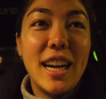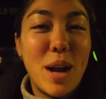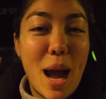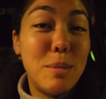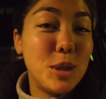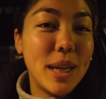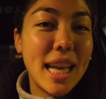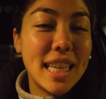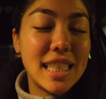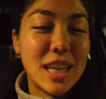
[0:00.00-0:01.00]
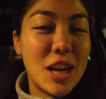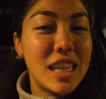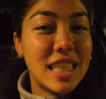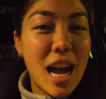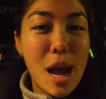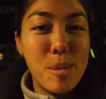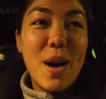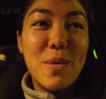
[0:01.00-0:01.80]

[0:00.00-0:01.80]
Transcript: what I'm doing at this current time,